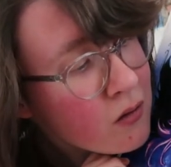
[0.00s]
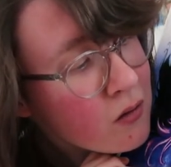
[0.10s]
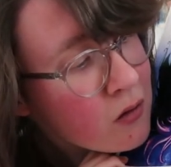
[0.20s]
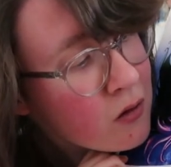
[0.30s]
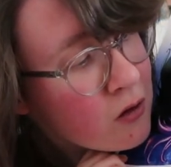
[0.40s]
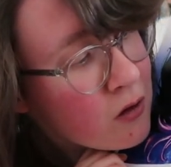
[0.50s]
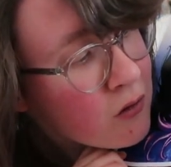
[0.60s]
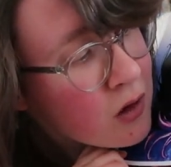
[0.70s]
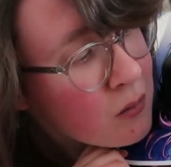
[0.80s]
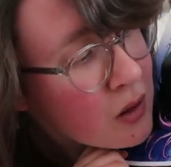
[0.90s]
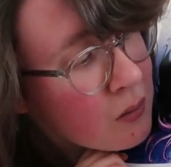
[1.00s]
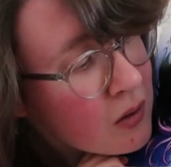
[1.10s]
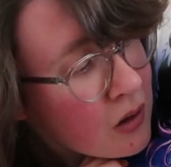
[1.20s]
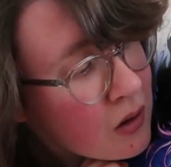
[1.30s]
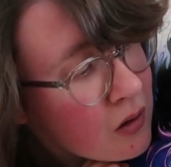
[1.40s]
autograph's coming
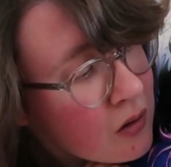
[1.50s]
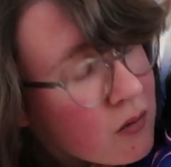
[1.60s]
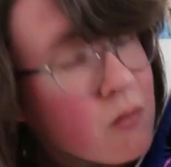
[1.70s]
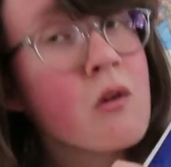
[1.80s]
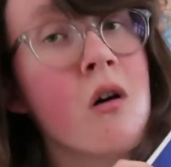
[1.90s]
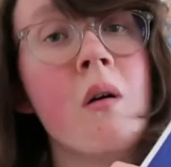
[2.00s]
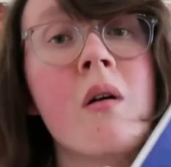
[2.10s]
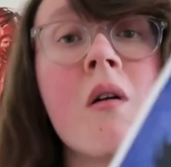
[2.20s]
Sorry,